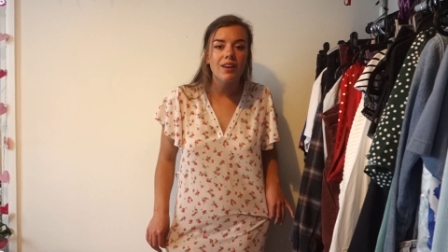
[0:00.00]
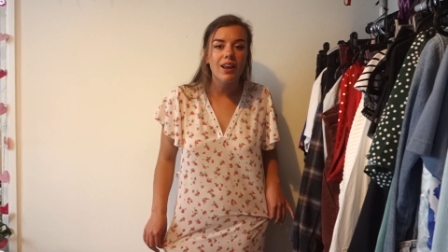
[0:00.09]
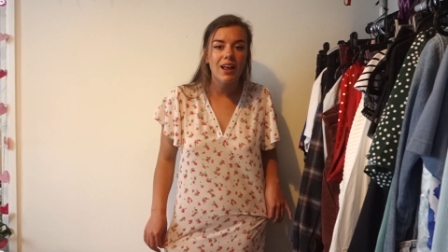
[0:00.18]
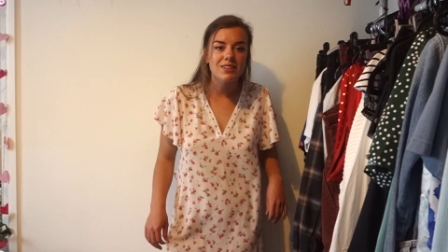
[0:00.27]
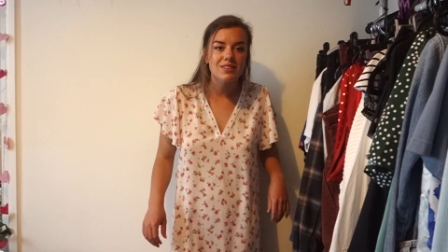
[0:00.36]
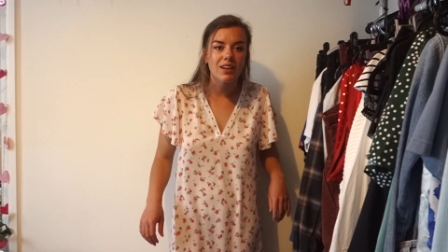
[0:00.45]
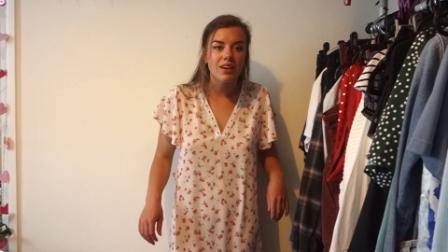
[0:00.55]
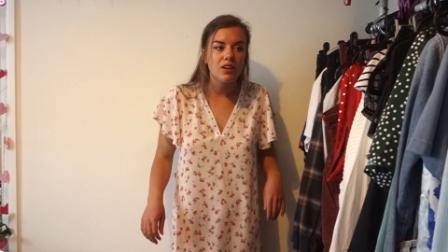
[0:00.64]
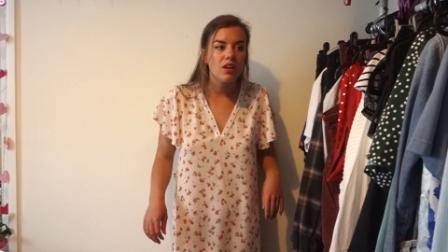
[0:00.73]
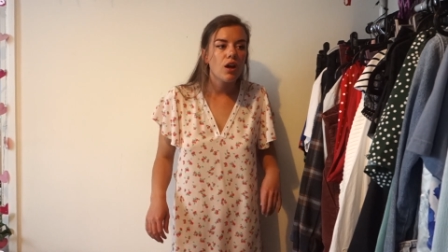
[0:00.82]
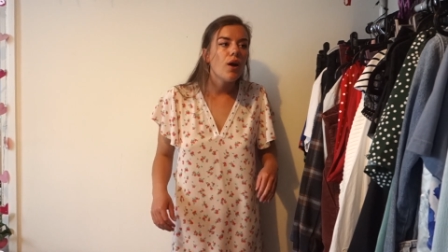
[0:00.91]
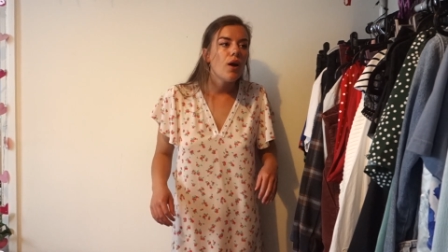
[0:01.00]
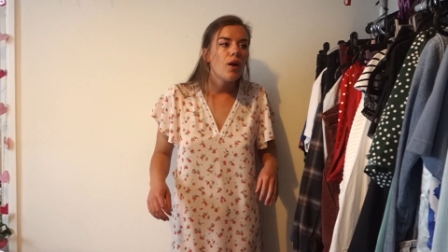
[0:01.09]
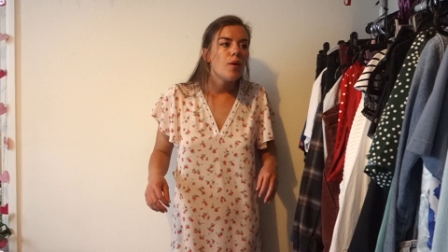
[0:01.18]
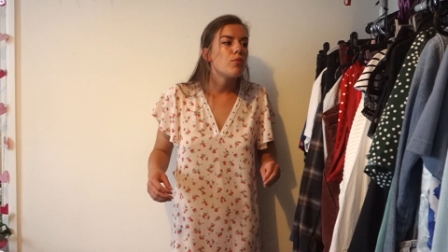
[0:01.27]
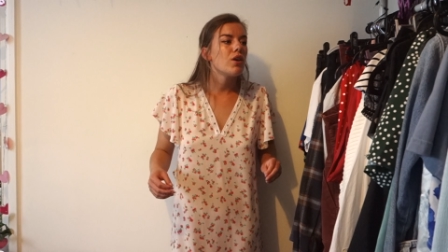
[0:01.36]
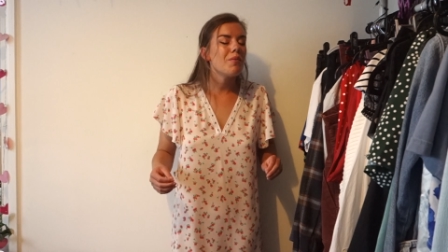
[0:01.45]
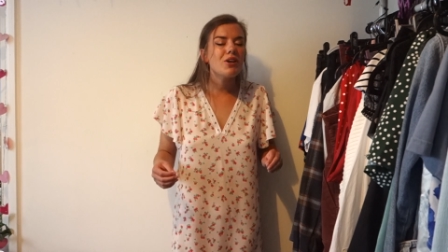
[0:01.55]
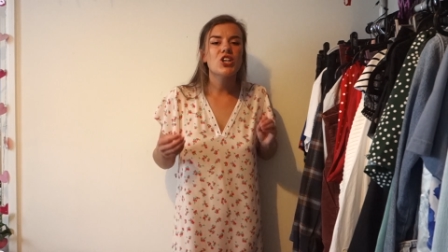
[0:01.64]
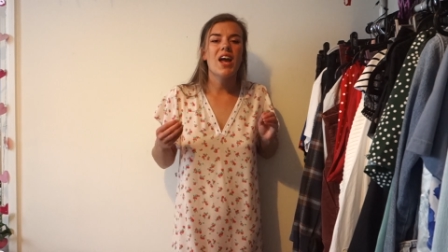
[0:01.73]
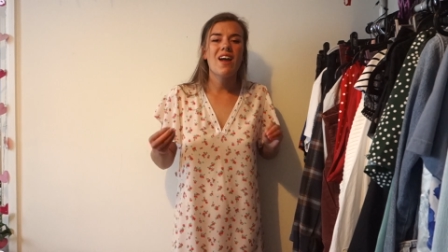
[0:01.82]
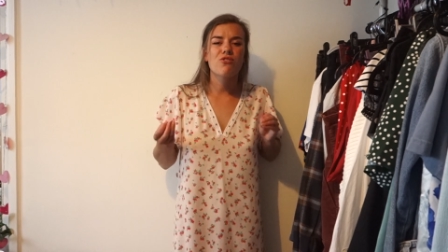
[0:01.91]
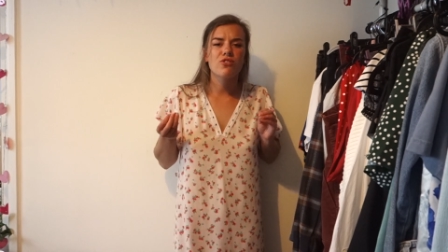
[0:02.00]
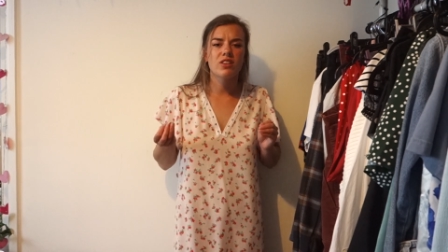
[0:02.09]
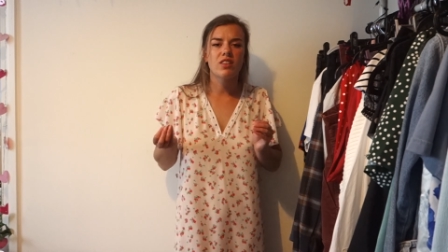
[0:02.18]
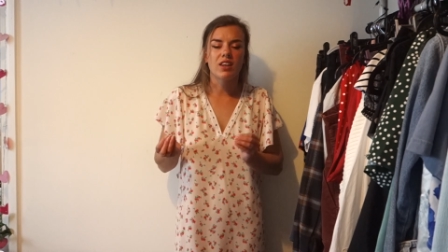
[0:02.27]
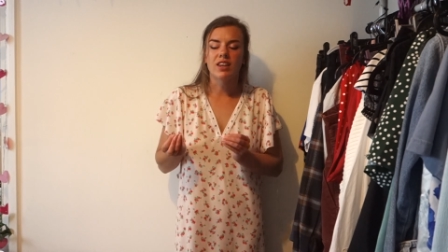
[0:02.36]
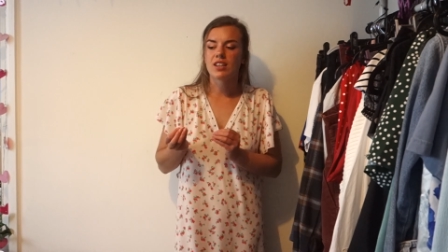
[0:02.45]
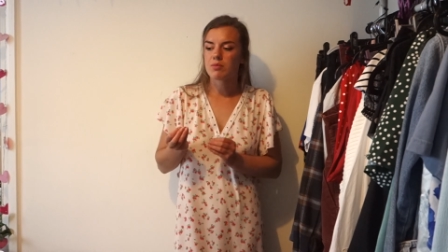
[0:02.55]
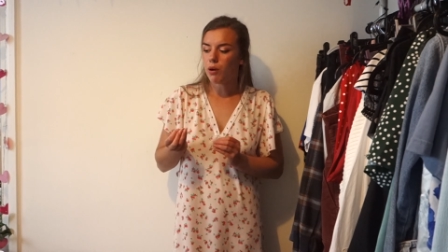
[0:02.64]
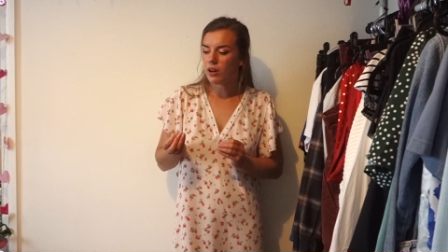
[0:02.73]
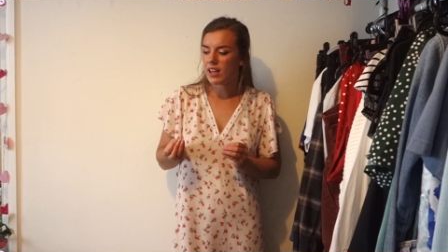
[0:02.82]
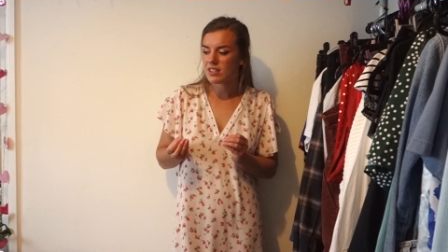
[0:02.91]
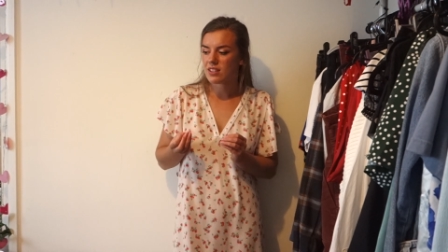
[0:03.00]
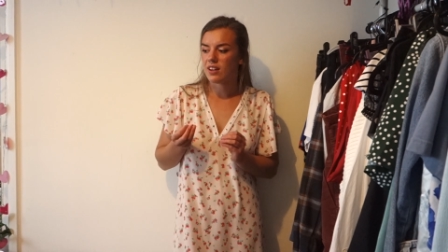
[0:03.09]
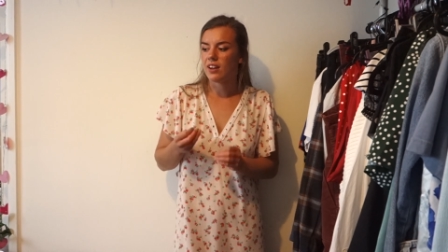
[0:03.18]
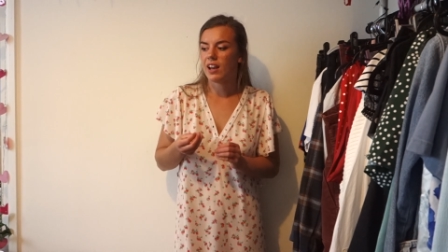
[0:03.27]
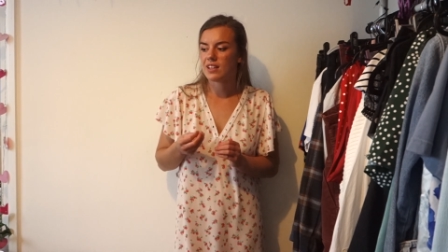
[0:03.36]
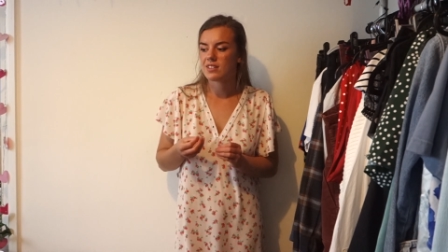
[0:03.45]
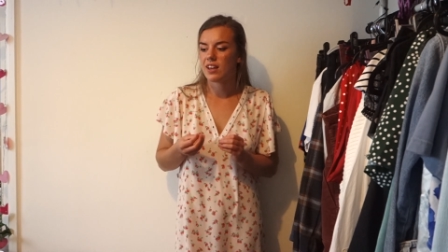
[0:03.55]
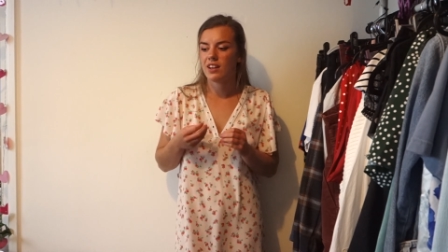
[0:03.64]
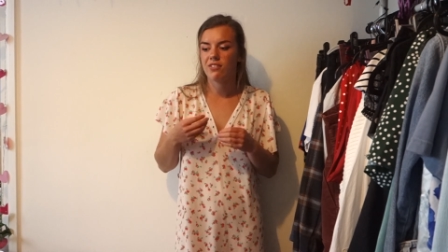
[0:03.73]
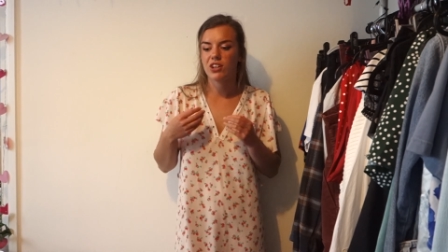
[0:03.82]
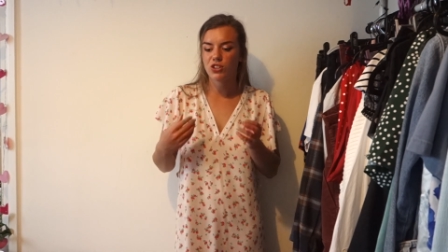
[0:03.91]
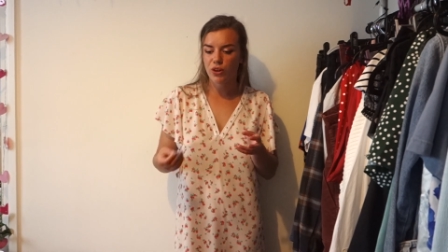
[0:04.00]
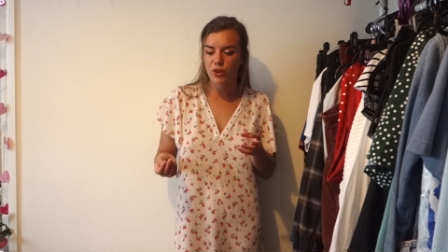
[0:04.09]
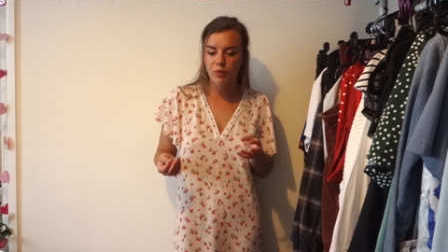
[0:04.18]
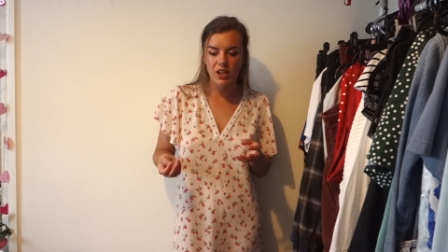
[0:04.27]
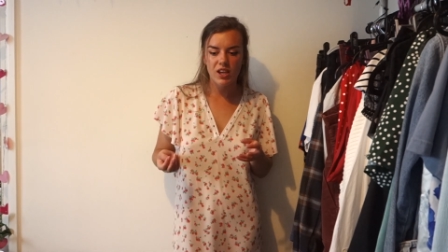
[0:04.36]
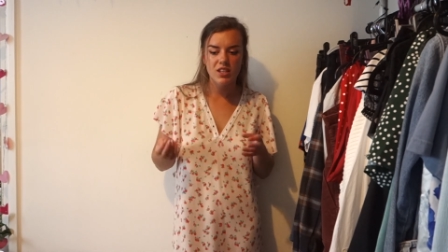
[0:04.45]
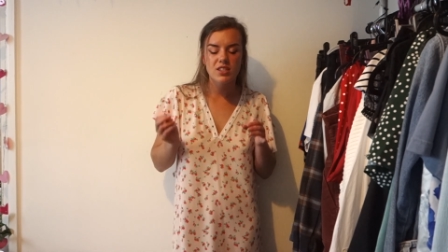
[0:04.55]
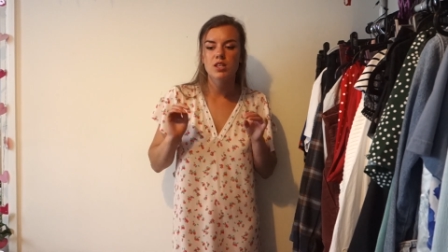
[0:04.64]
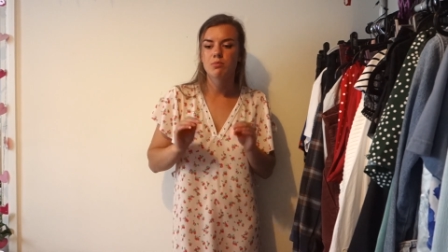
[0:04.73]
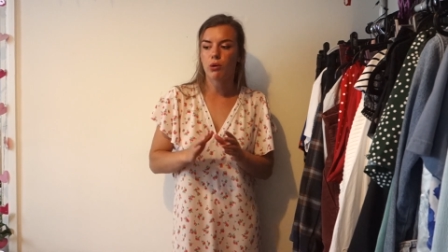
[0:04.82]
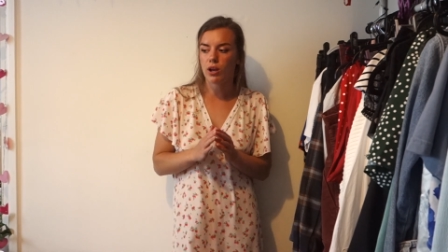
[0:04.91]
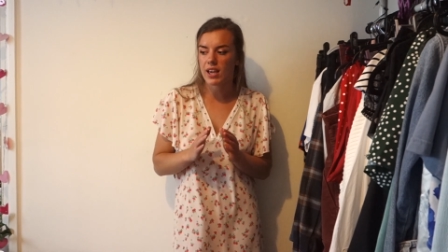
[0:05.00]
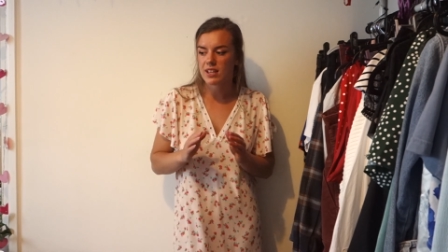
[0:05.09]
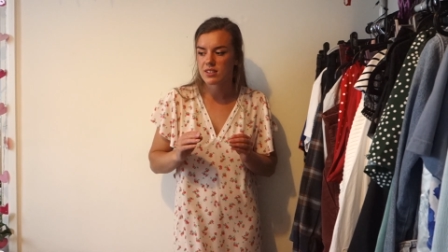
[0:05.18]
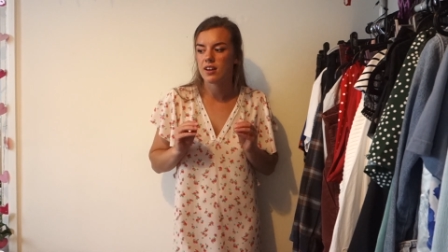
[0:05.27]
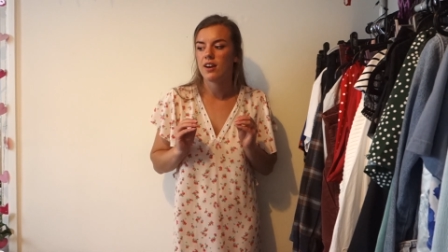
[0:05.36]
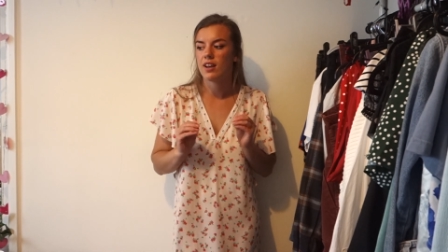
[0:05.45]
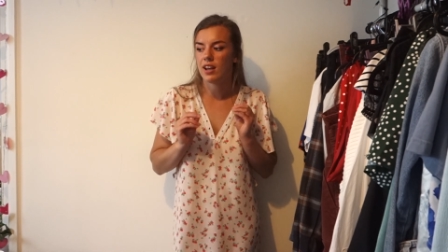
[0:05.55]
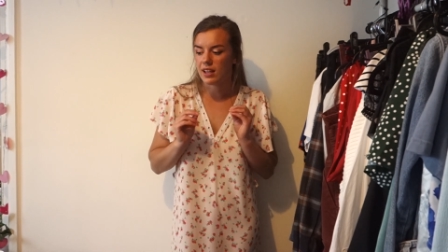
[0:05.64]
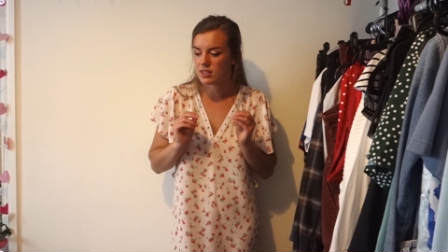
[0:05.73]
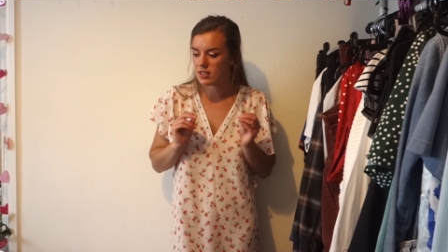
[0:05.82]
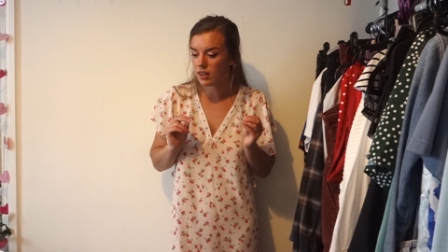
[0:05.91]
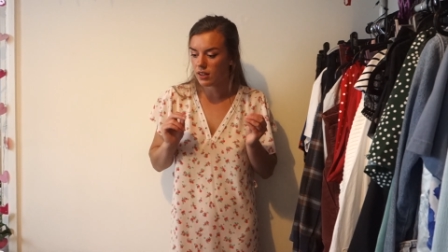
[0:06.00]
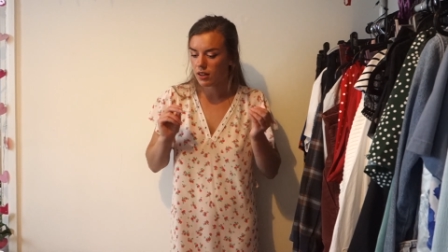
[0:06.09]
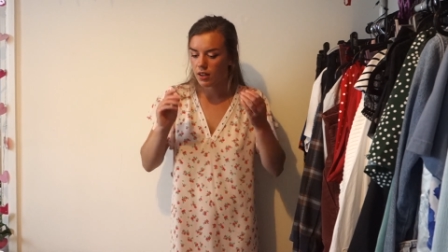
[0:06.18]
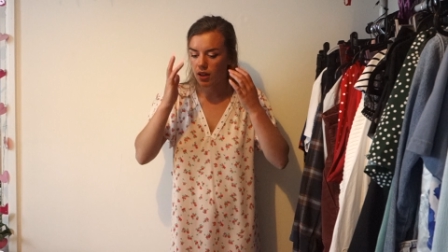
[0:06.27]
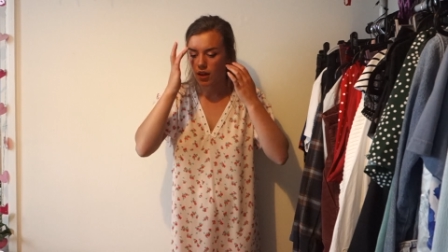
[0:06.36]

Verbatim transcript: and elastane. Pretty much everything is polyester and elastane. If I don't know what it is, it's polyester and elastane.